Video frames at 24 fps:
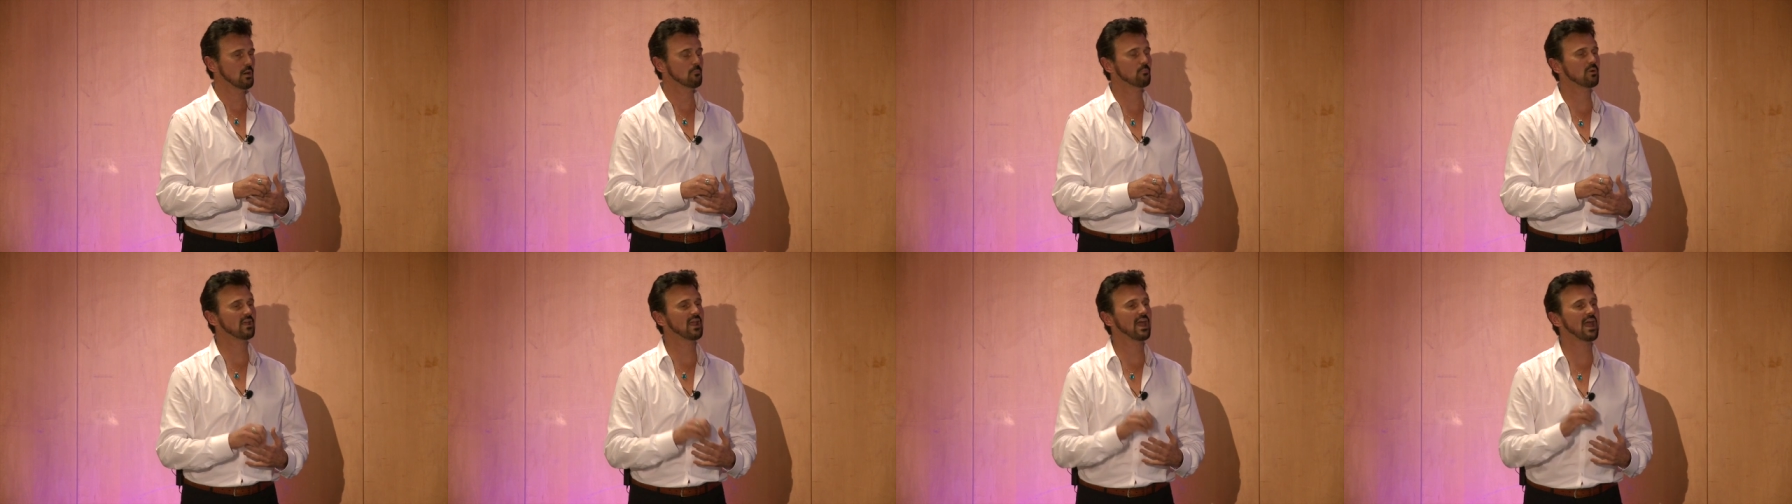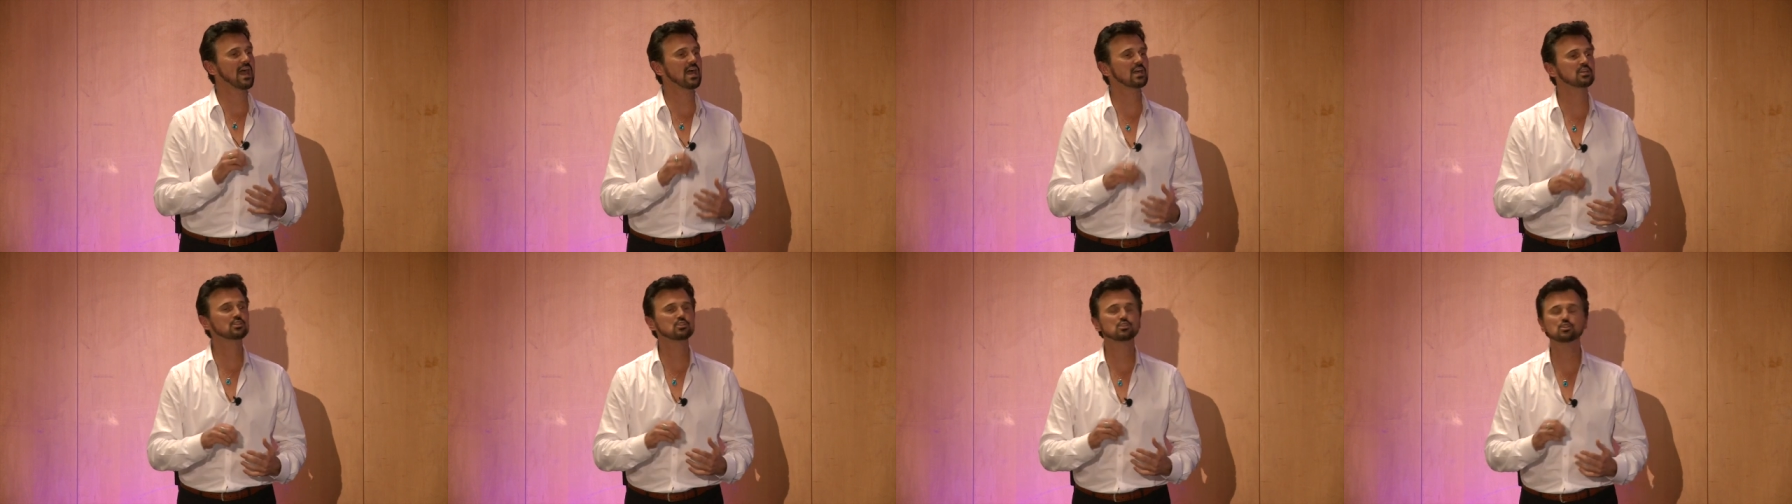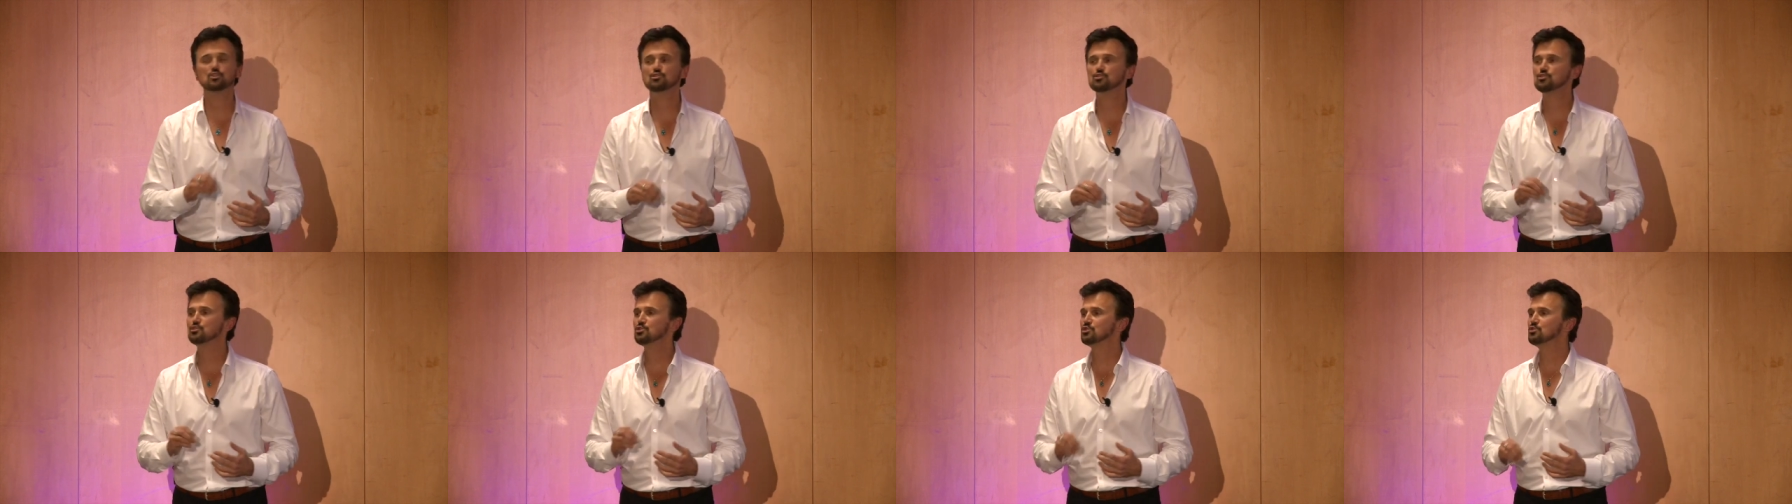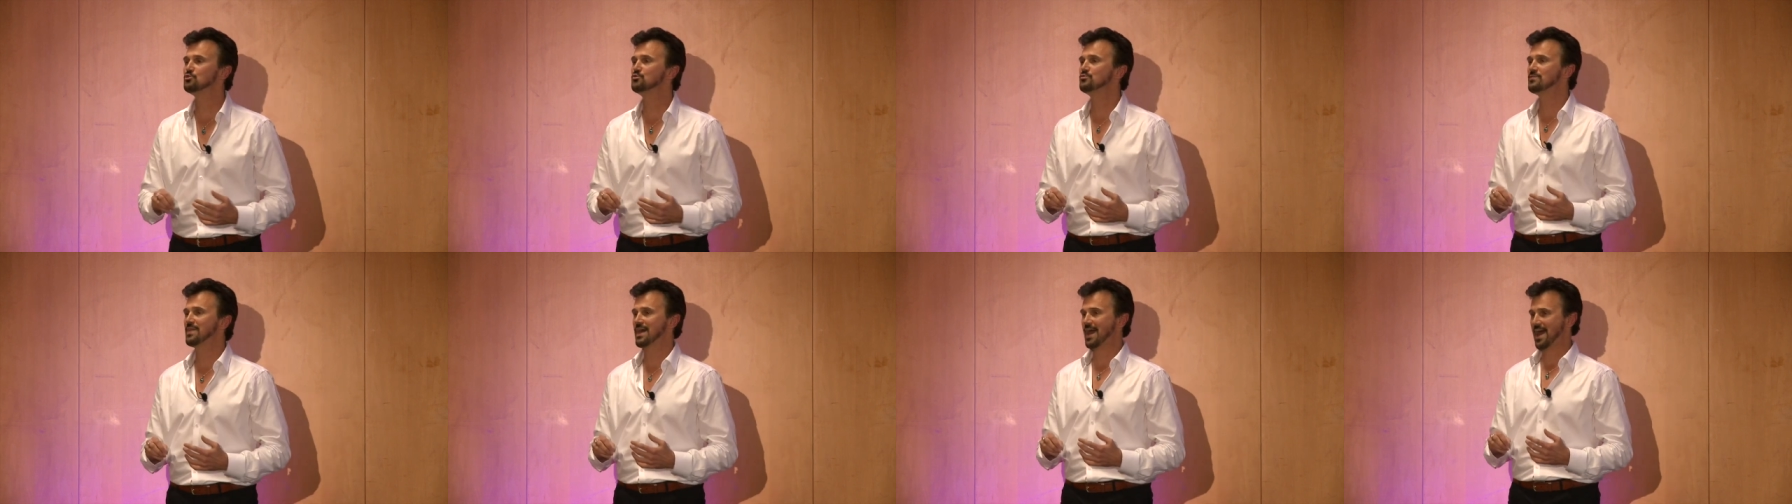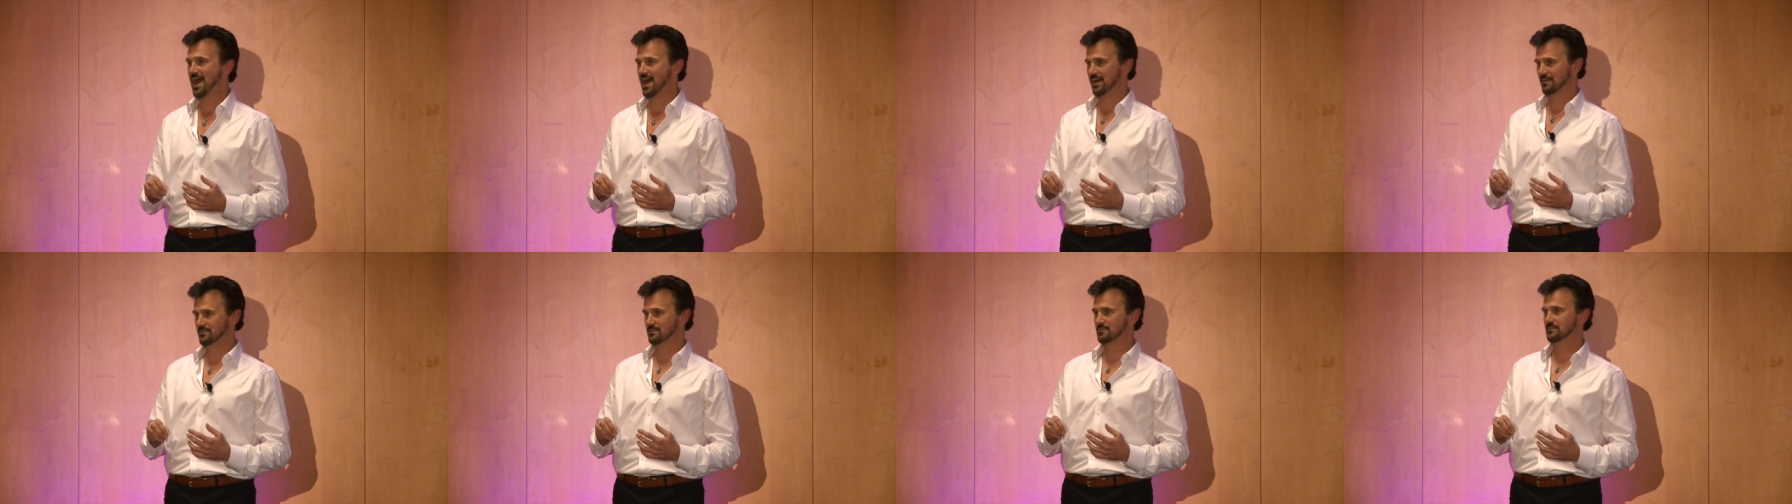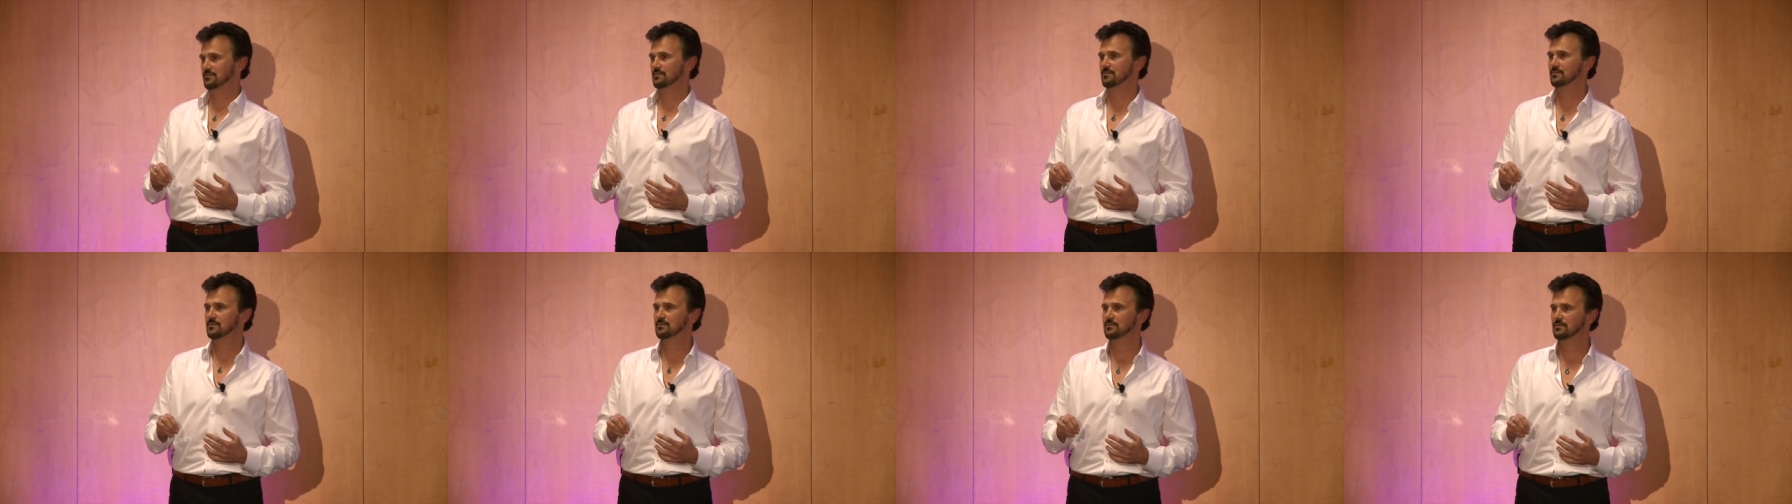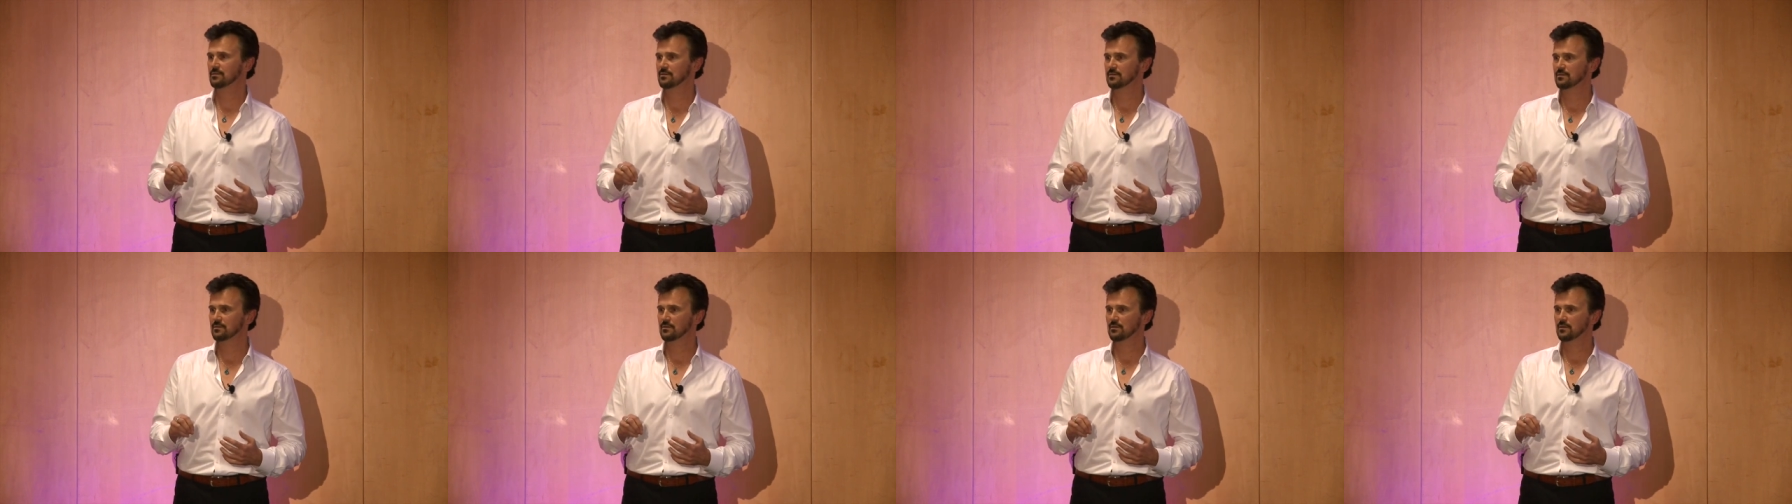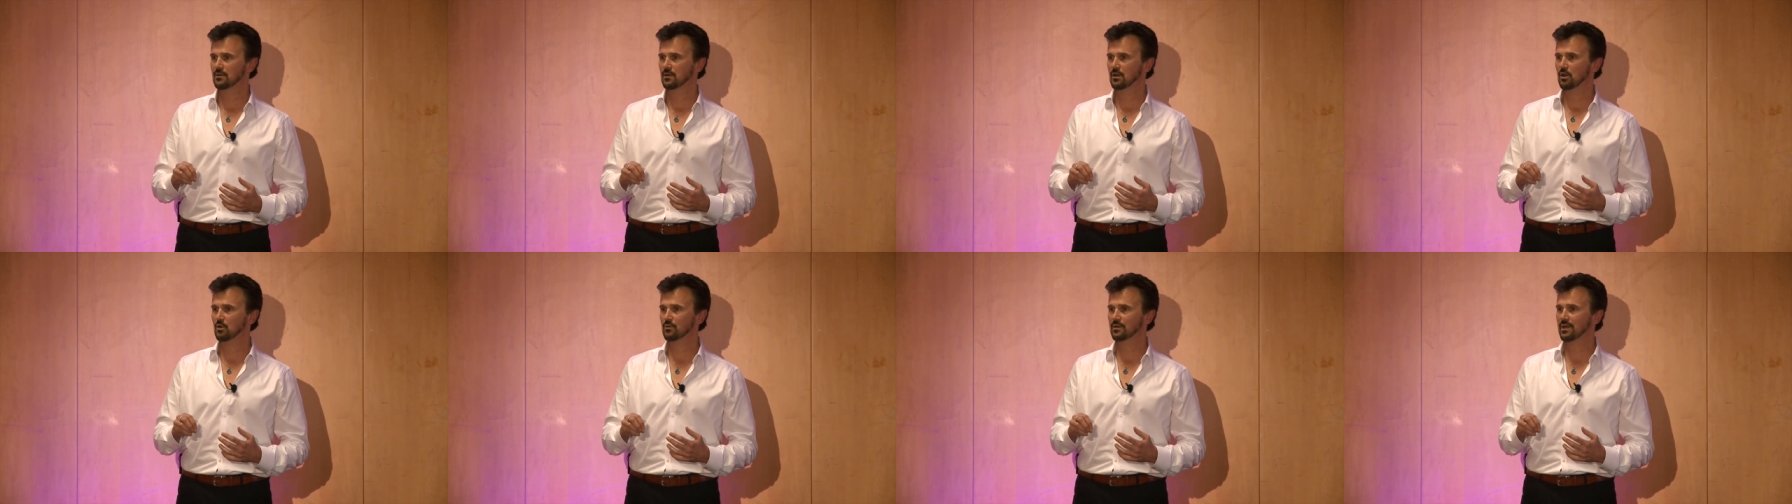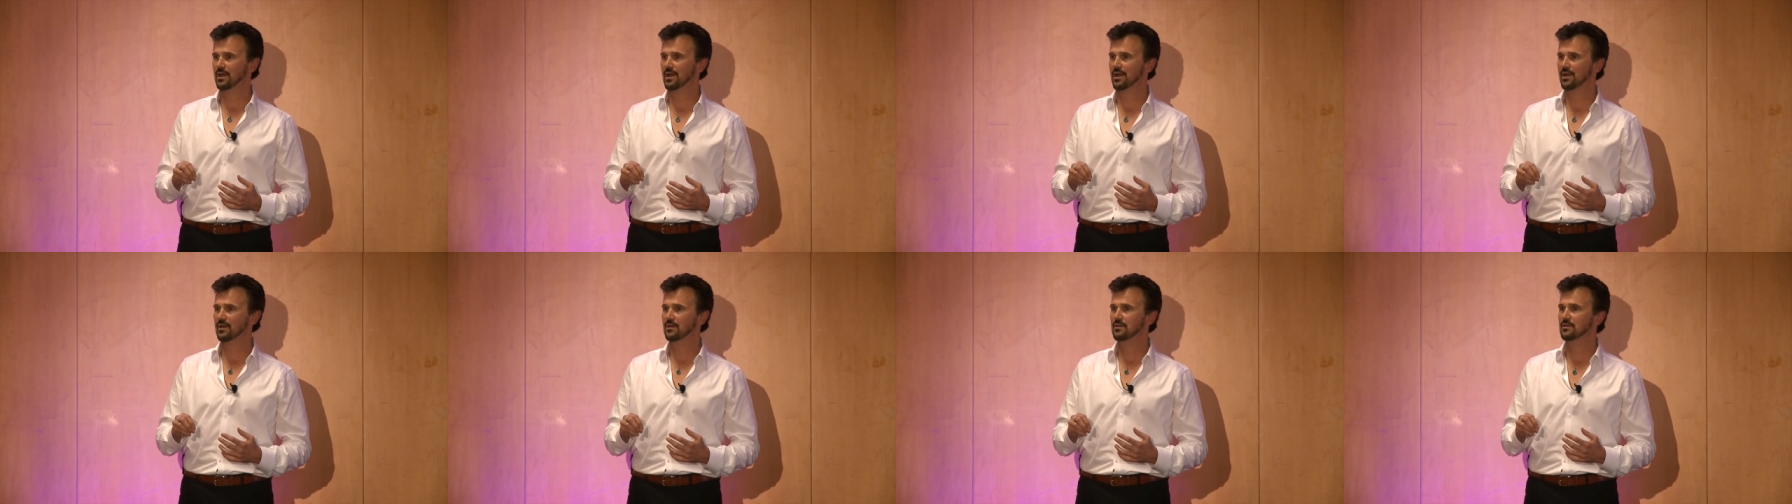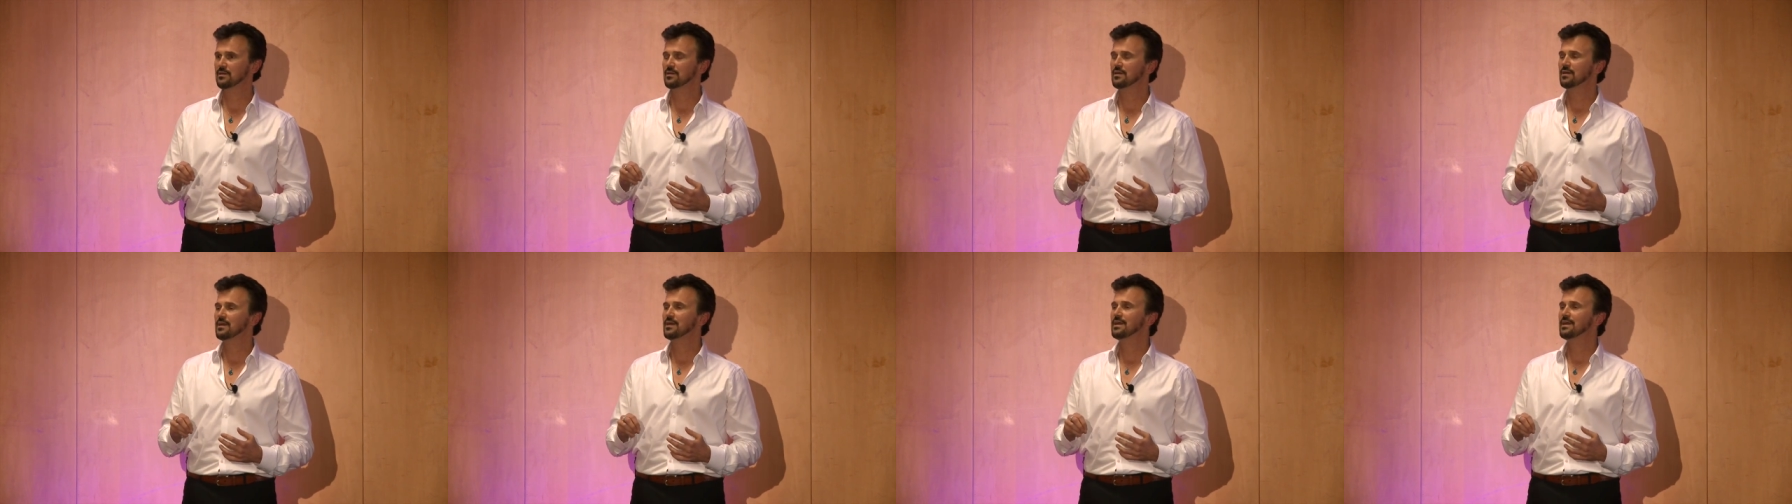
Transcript: But as you do that, okay,